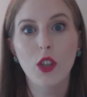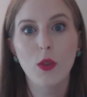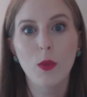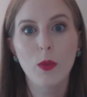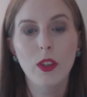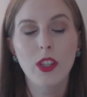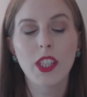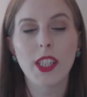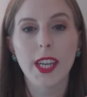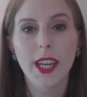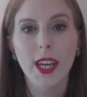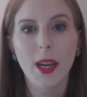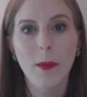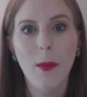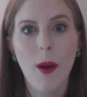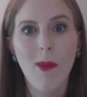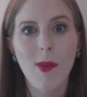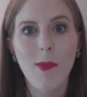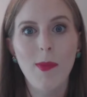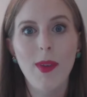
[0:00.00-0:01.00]
that you really take a
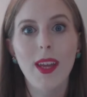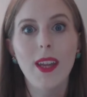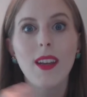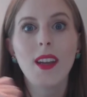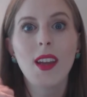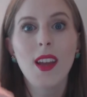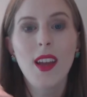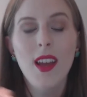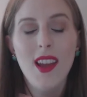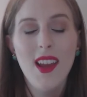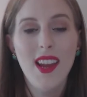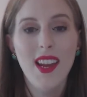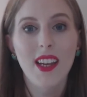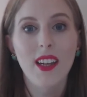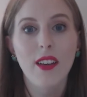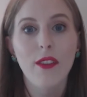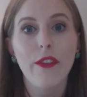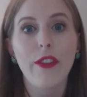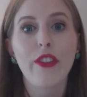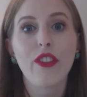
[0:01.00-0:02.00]
bobby pin
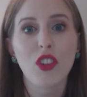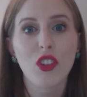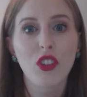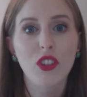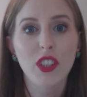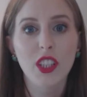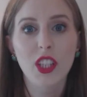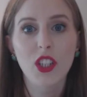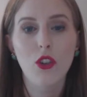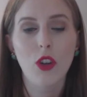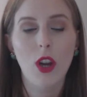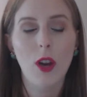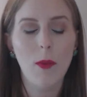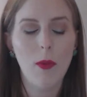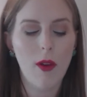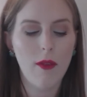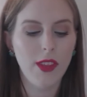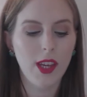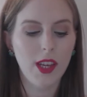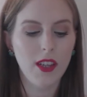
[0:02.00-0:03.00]
and thoroughly
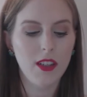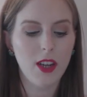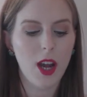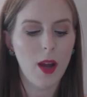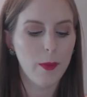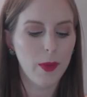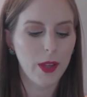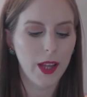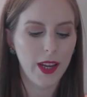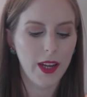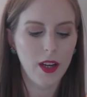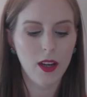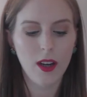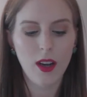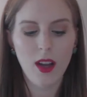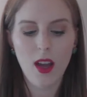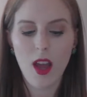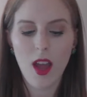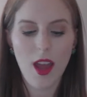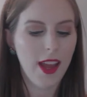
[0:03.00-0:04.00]
scrape off that top
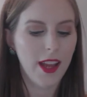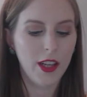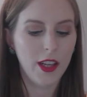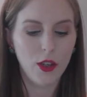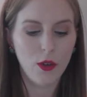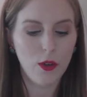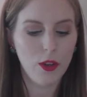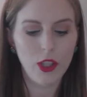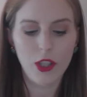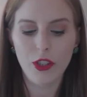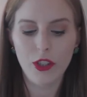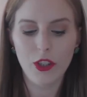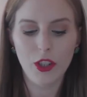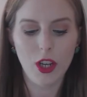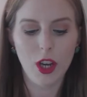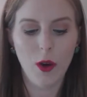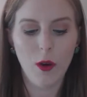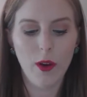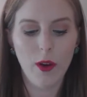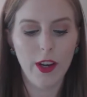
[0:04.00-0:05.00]
layer, and you are good to
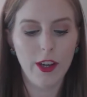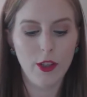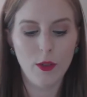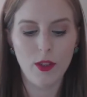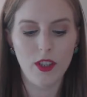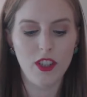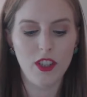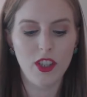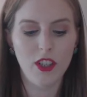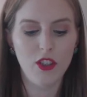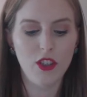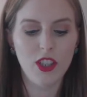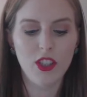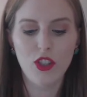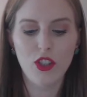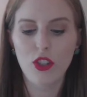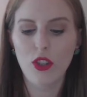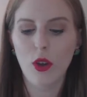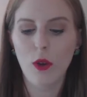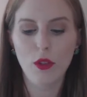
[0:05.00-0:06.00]
go. I just want to touch it.
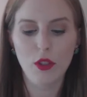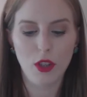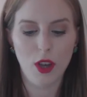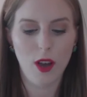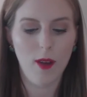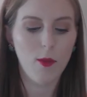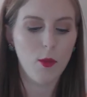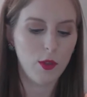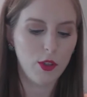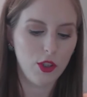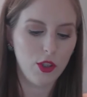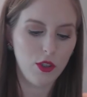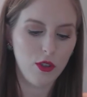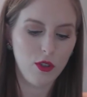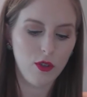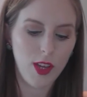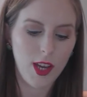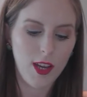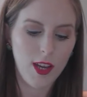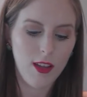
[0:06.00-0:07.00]
It's so soft once you
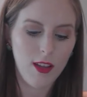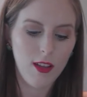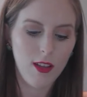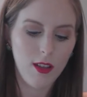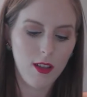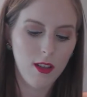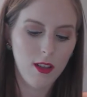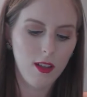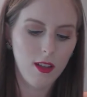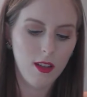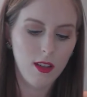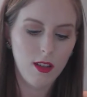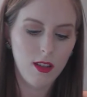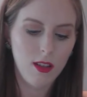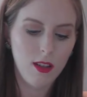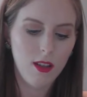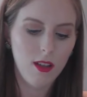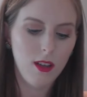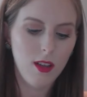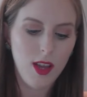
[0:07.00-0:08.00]
do that.
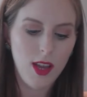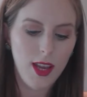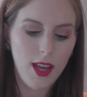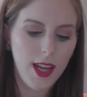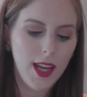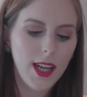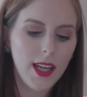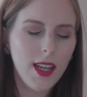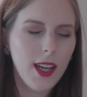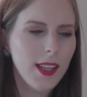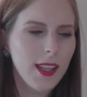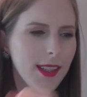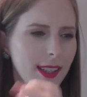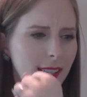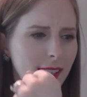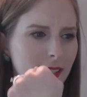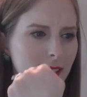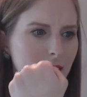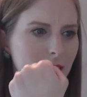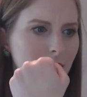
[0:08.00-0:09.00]
And I
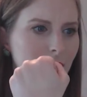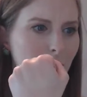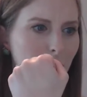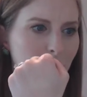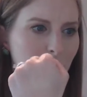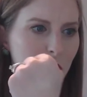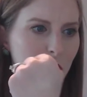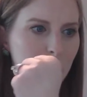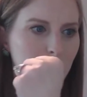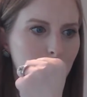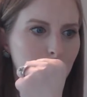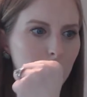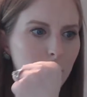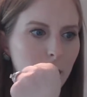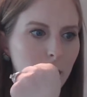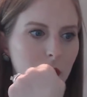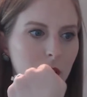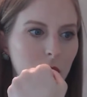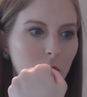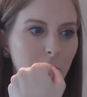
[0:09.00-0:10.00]
think it's a little
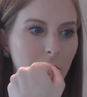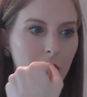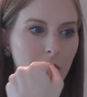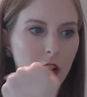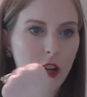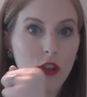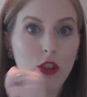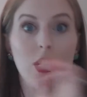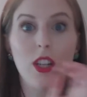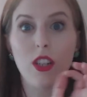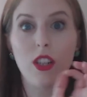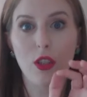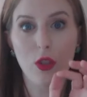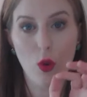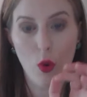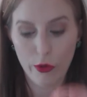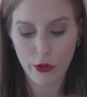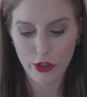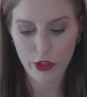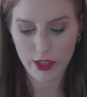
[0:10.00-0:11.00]
buildable, but oh my gosh, it is
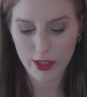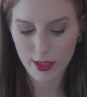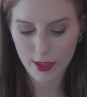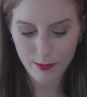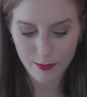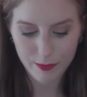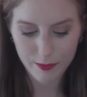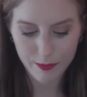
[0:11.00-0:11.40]
gorgeous.